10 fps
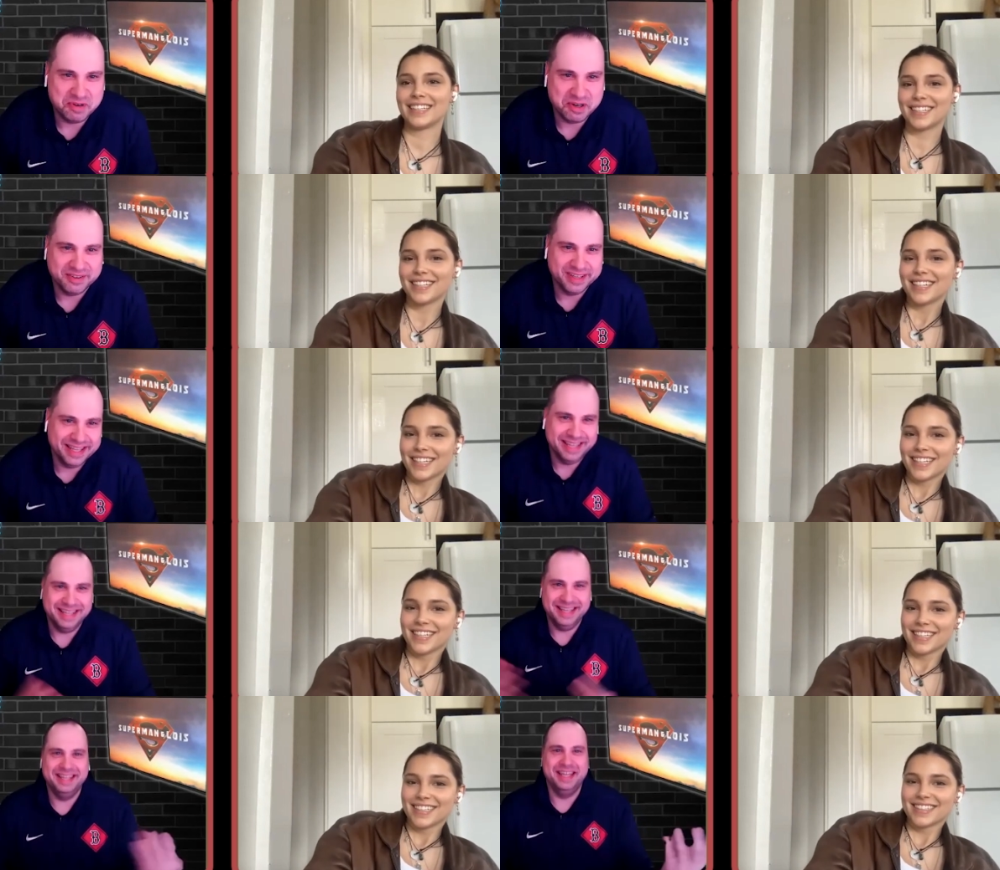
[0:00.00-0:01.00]
Speaker 1: Perfect.
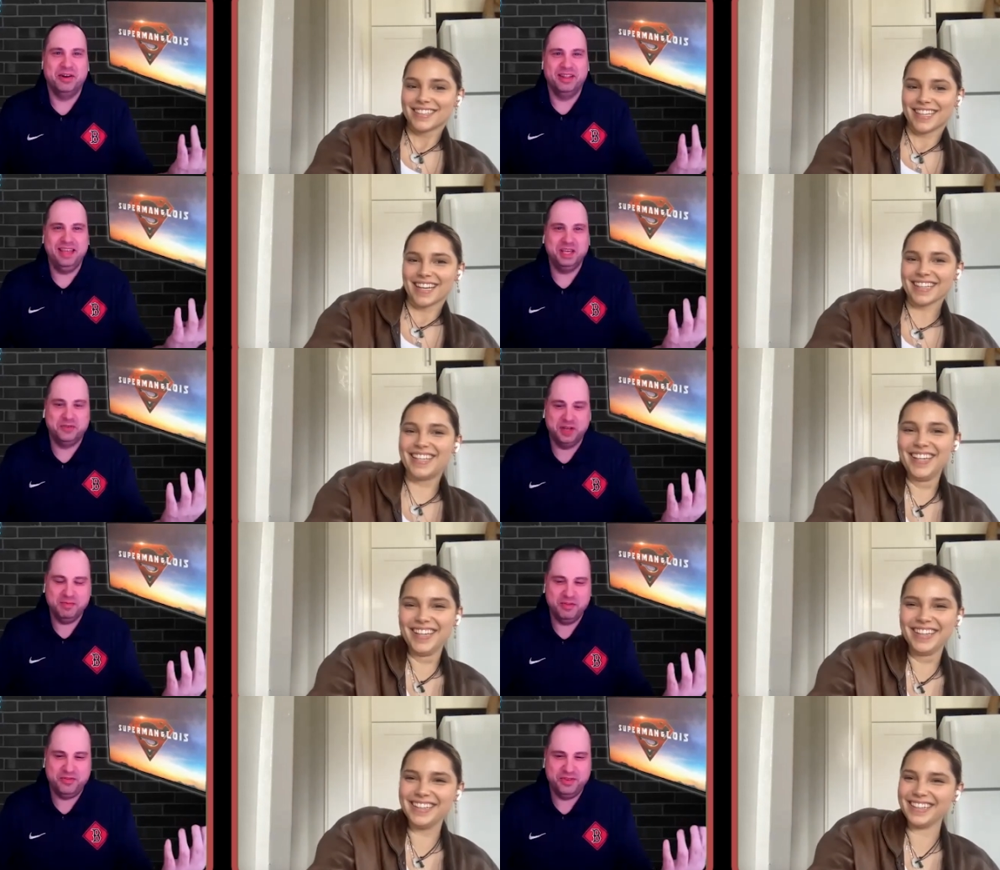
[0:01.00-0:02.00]
Yeah. I want to thank you for
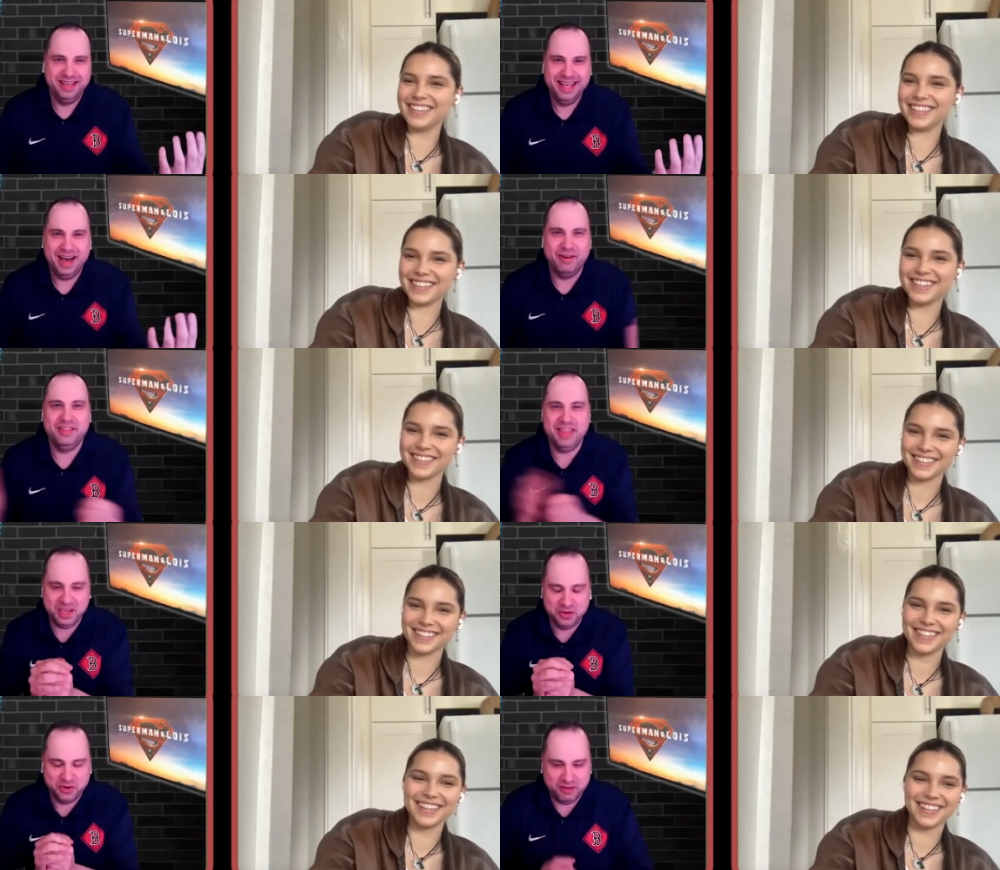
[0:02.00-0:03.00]
giving me. I want to
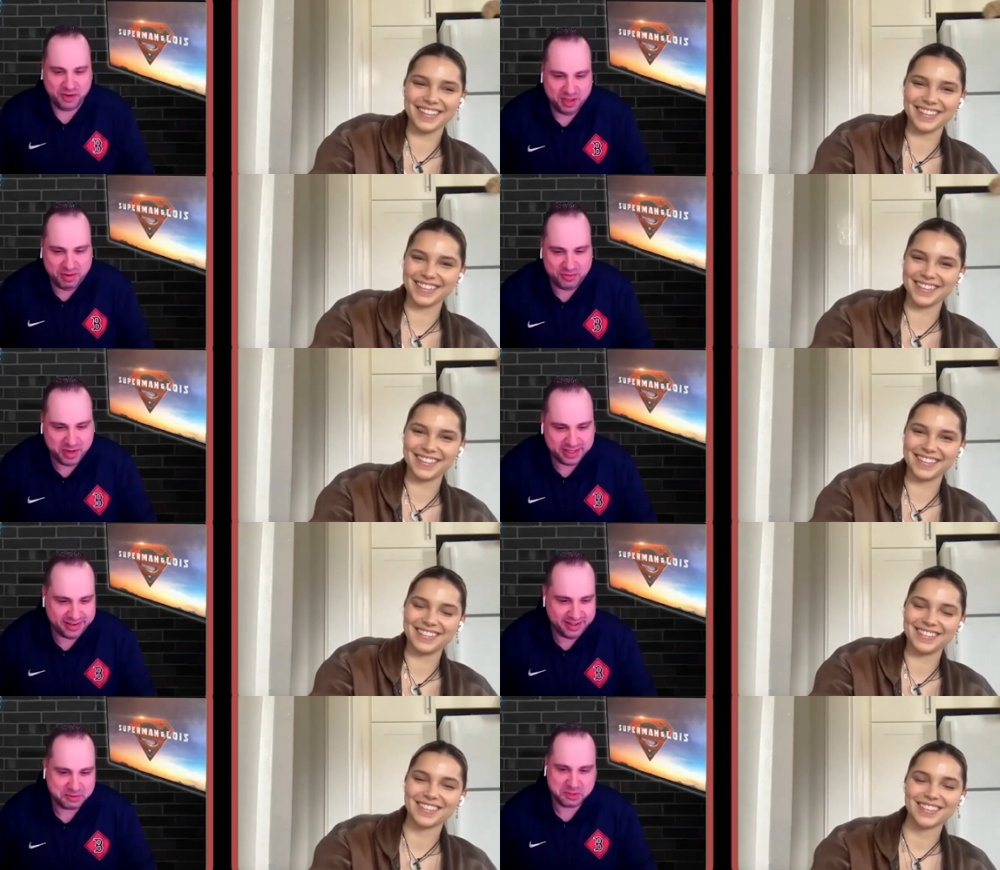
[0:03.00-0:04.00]
thank you uh, for giving me a few minutes
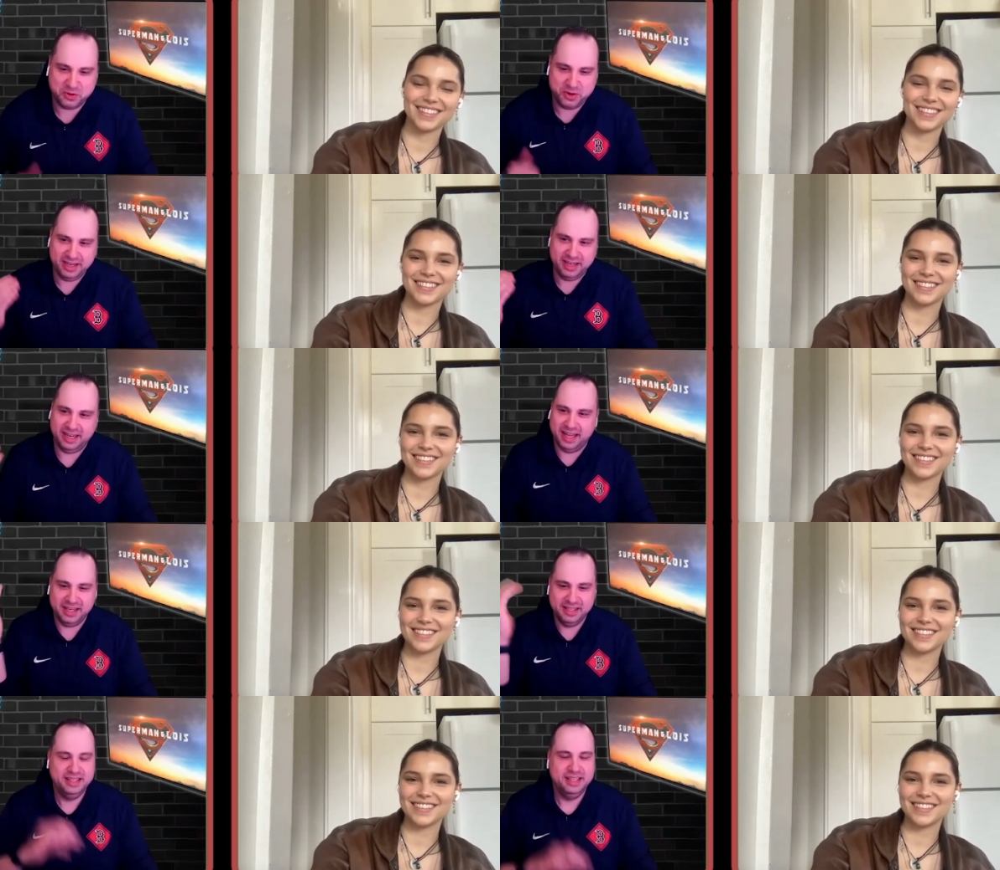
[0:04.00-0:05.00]
today. This was great, and uh,
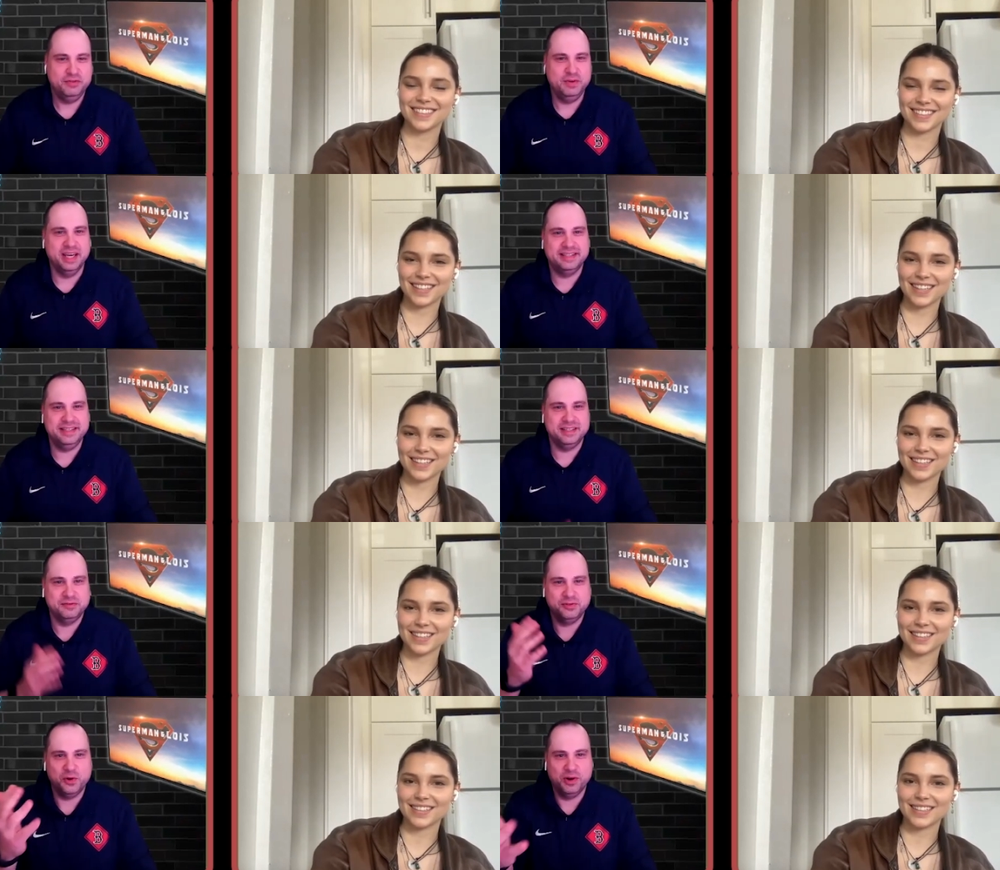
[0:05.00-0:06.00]
if we get a season
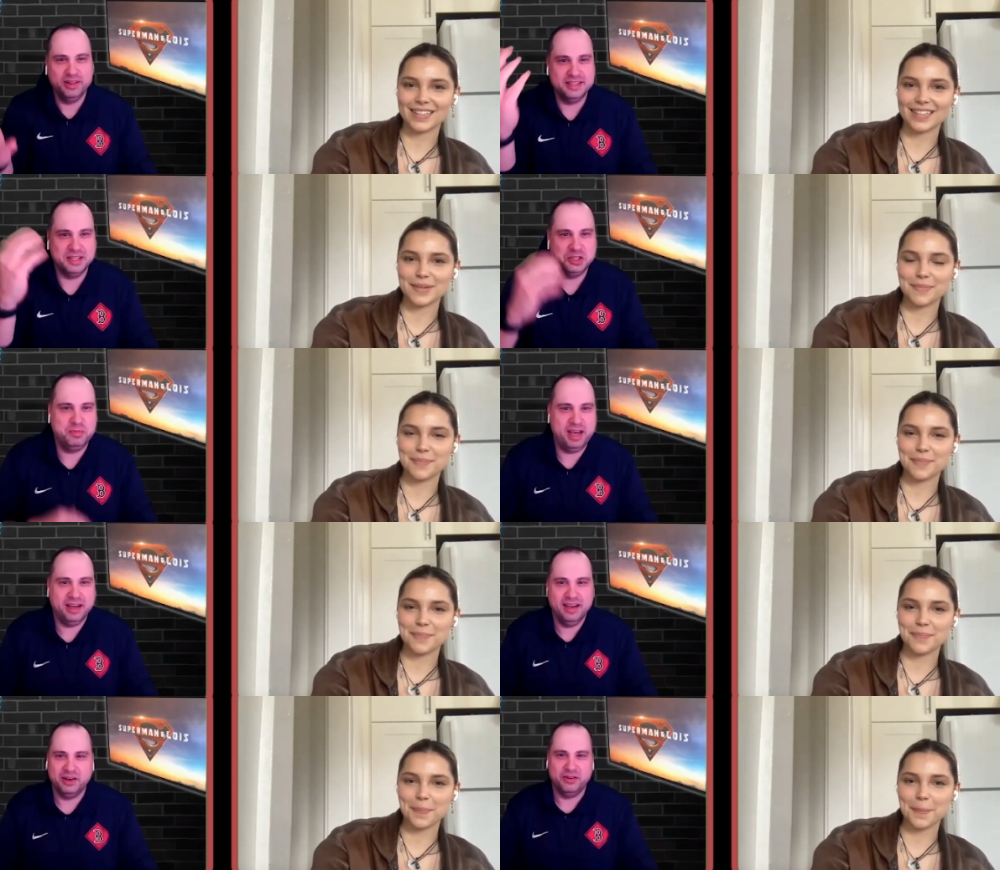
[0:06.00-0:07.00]
four, let's get you
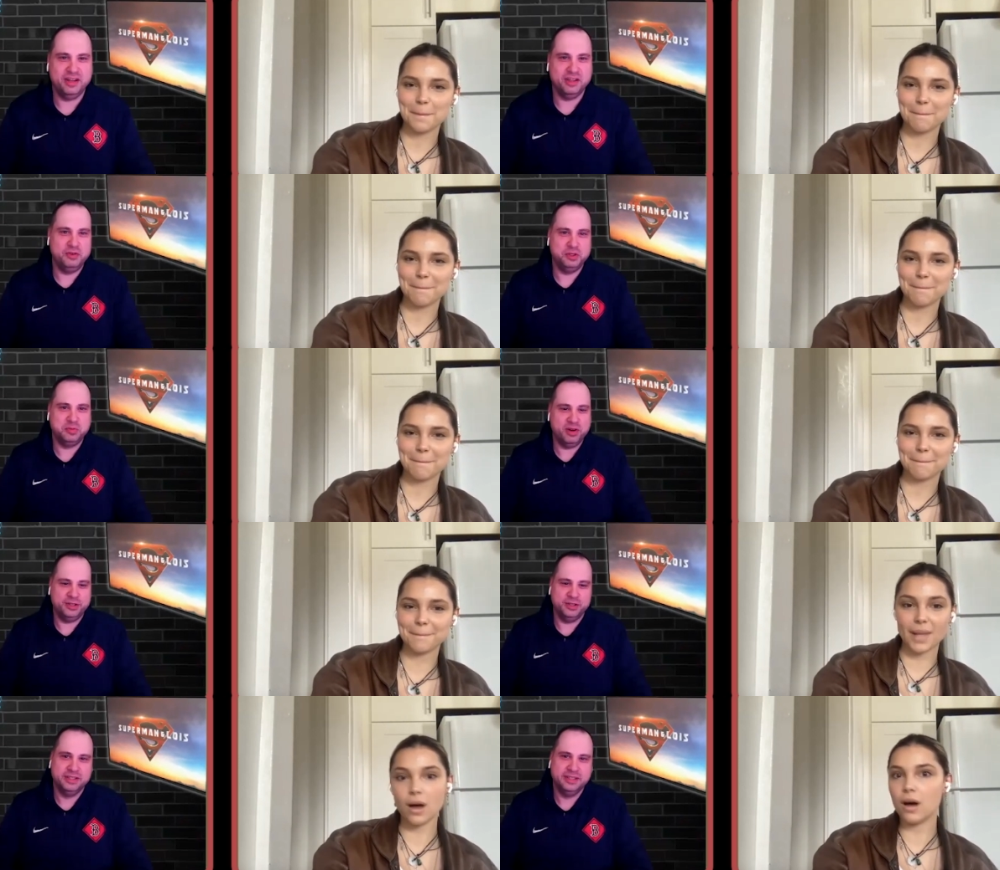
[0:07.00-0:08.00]
back on or any other future
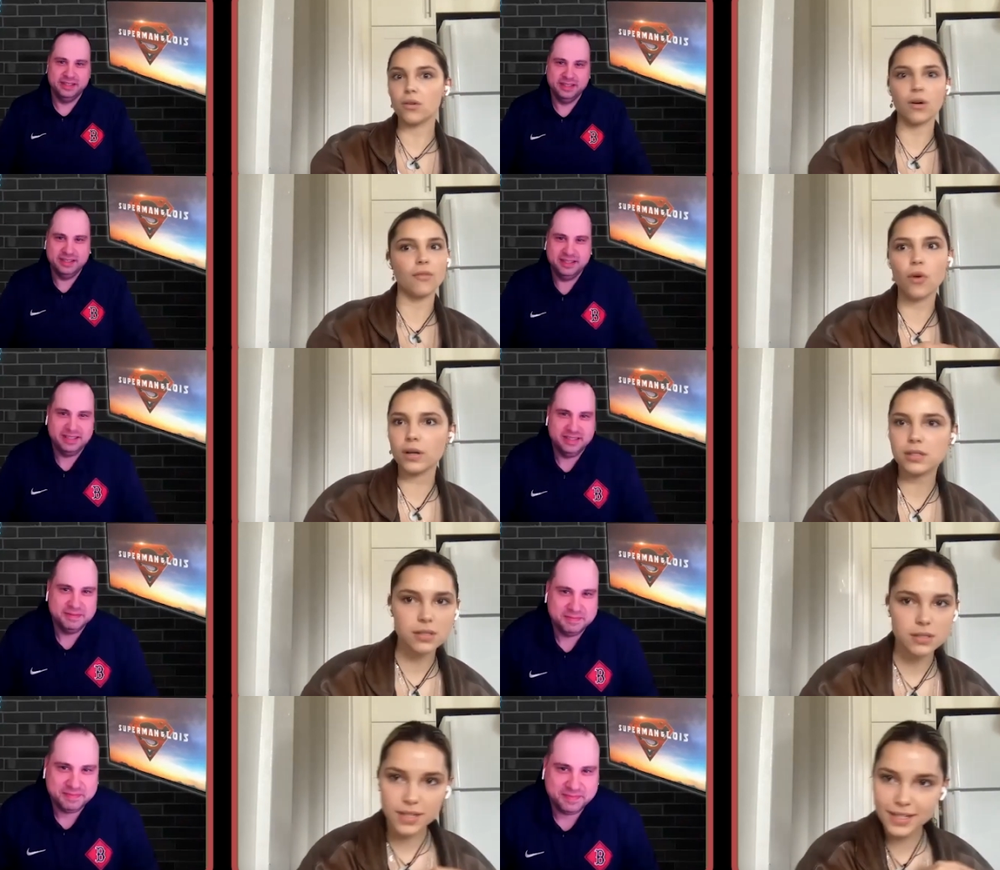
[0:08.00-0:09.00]
projects.
Speaker 2: Oh, of
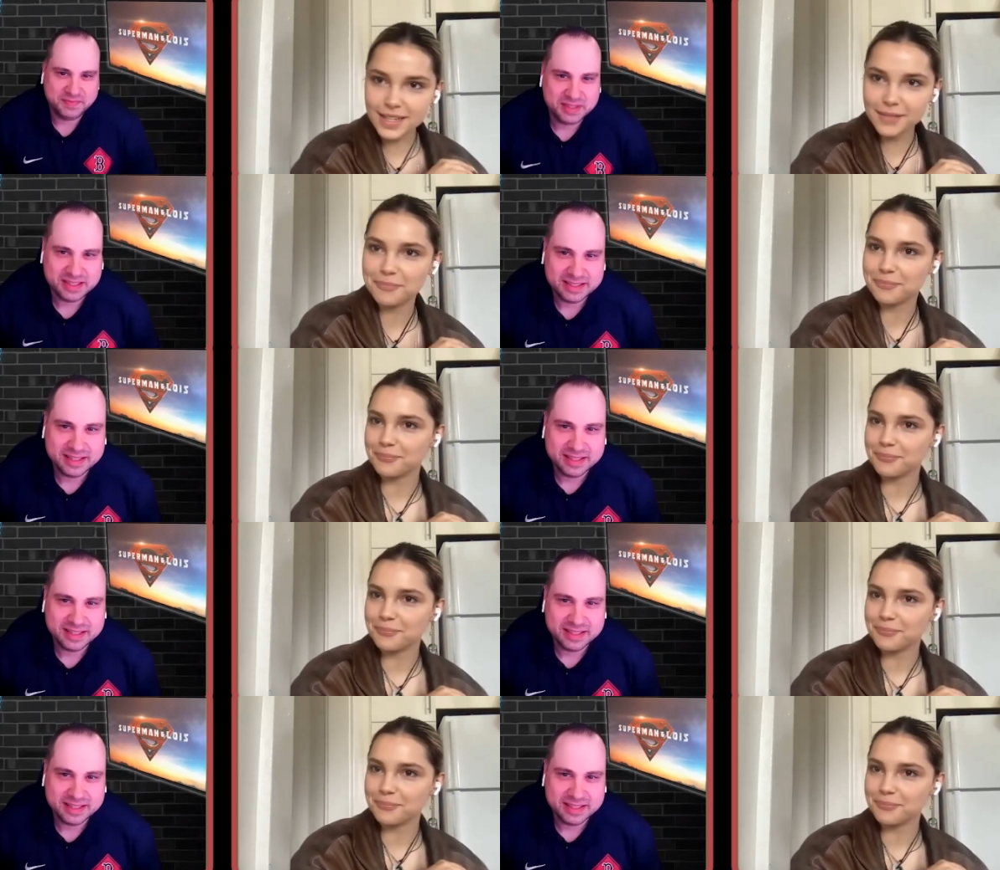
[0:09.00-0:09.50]
course, anytime.